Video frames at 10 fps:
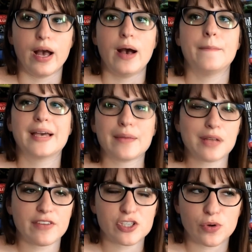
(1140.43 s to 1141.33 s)
but kept
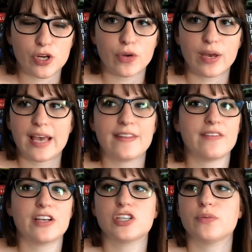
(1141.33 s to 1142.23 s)
having to renew it, and then
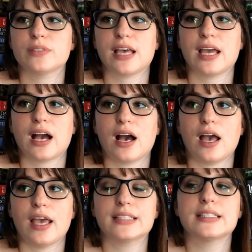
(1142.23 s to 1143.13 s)
eventually was like,
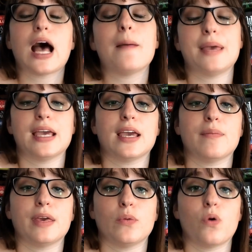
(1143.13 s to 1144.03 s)
it's not making
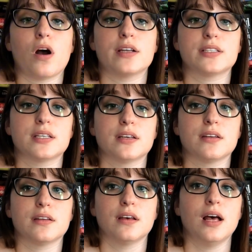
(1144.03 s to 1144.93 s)
me want
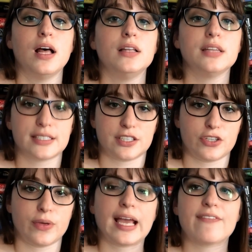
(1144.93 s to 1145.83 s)
to listen to
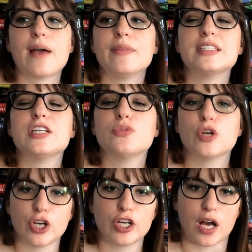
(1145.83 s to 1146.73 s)
it. Like, if I'm listening to a
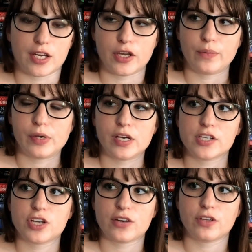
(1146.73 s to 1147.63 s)
good audiobook,
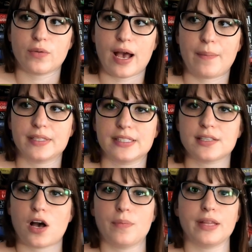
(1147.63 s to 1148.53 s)
generally what happens is
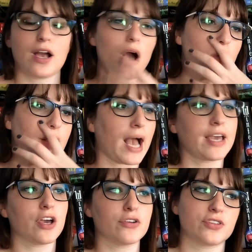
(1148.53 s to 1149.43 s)
I'll be like, oh, like, I
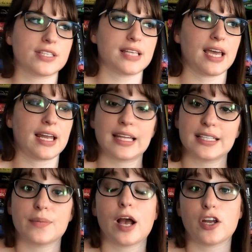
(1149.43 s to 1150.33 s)
can go do this thing and I can
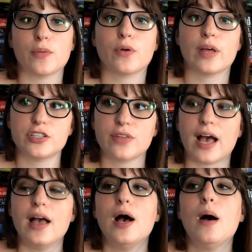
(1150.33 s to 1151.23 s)
listen to my audiobook while I do
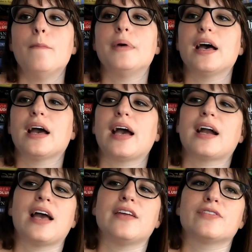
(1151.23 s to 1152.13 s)
that. But I
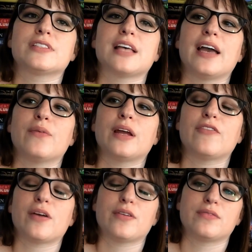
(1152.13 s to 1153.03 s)
kind of was like, whenever
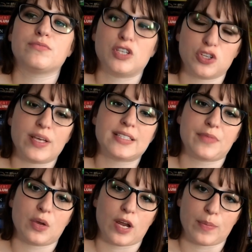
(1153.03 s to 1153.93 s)
I would be doing
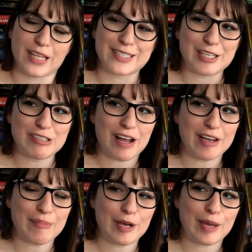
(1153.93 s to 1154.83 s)
something where I could be listening to an
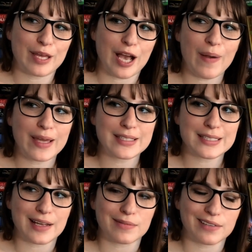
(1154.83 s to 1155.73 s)
audiobook, I'd be like, oh, I can listen to
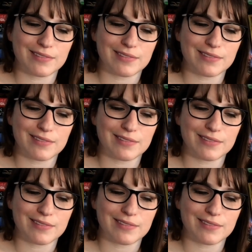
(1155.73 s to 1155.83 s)
that. I'm like,